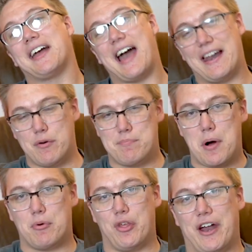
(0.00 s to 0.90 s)
Kind of a
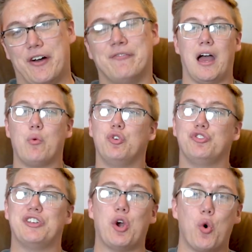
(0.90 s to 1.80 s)
bummer there. I will
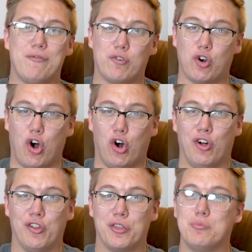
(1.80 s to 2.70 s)
say
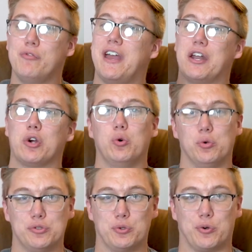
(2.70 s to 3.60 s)
overall, the movie had a
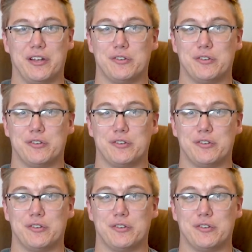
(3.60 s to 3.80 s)
cool story.